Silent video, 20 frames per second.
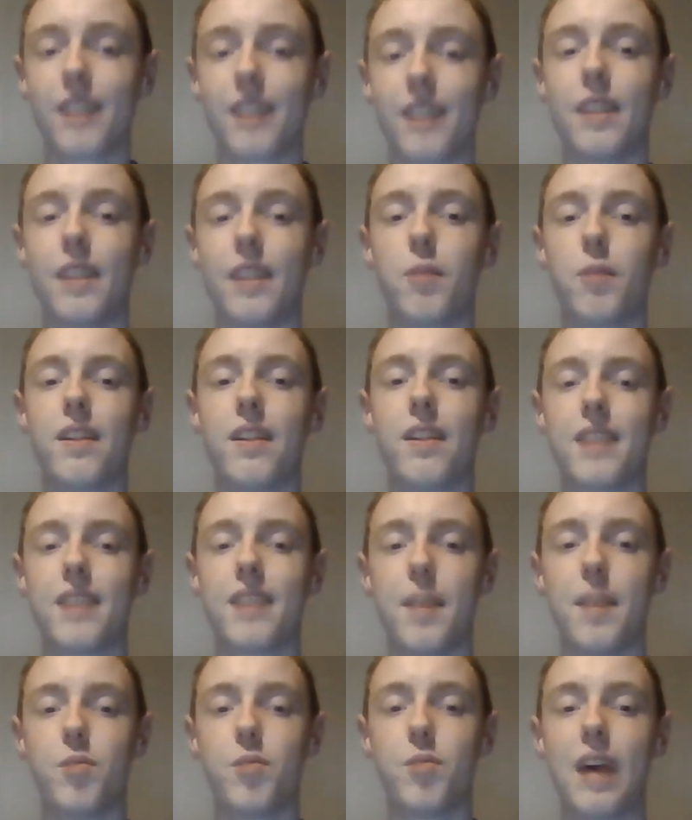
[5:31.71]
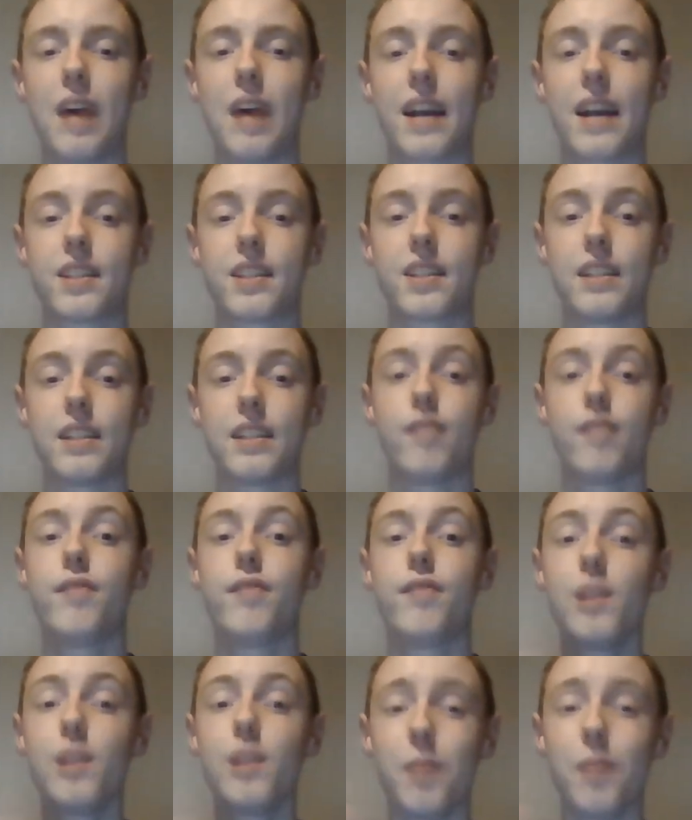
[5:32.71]
that when it came to actually
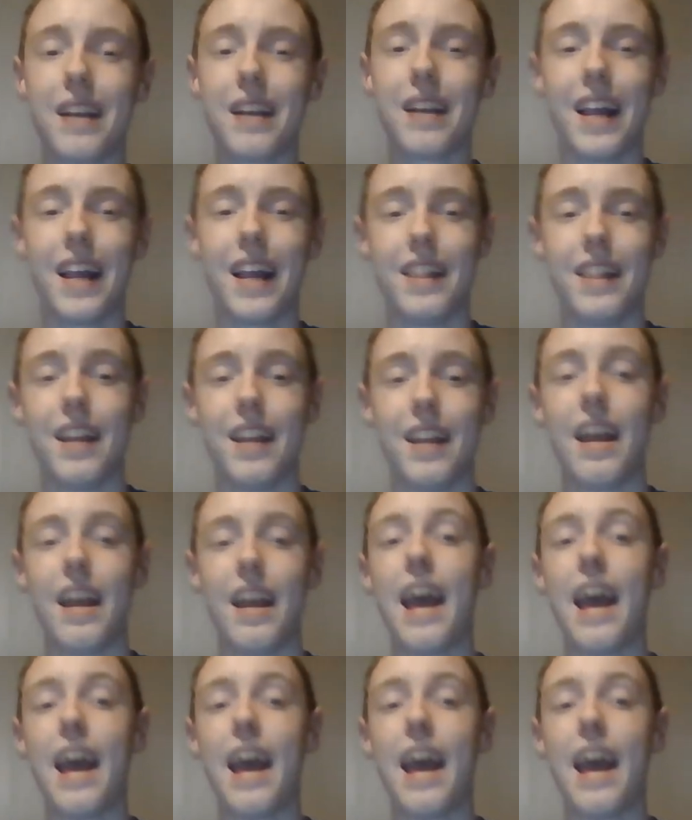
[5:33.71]
filming and then